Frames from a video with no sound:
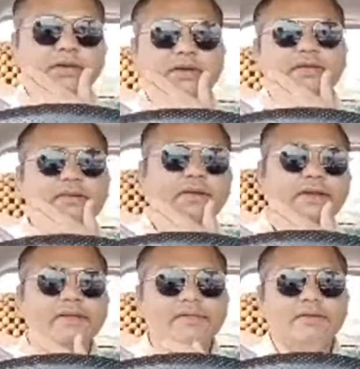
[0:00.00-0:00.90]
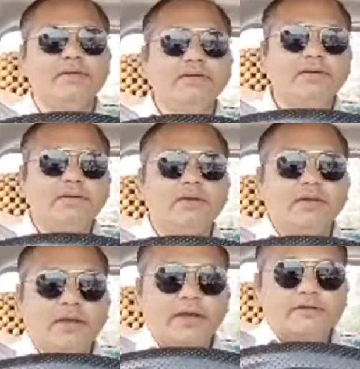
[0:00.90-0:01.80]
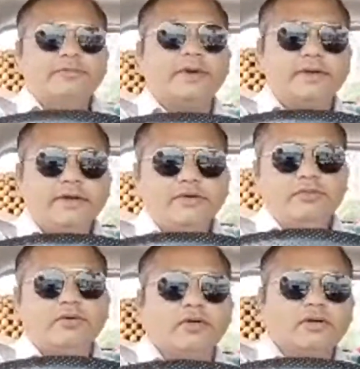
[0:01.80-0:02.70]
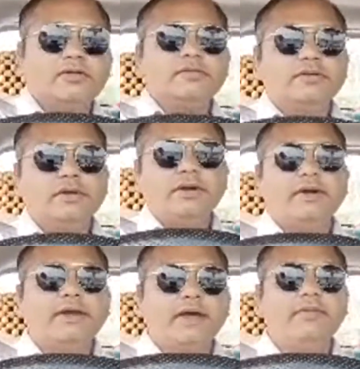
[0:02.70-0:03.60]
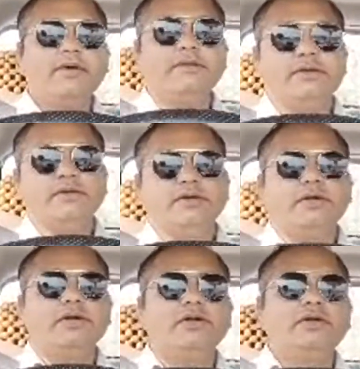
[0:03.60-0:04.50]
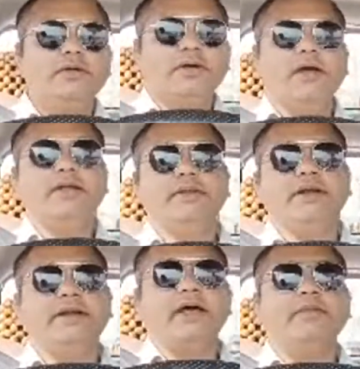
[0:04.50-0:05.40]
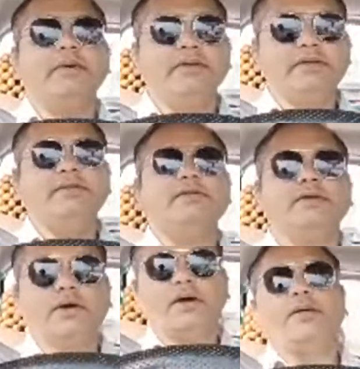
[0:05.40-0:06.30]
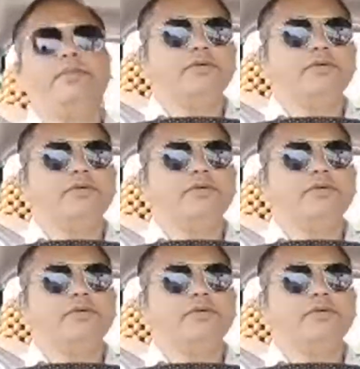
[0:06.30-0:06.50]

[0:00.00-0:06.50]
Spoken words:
considered as expected to cause damage, and that damage is up to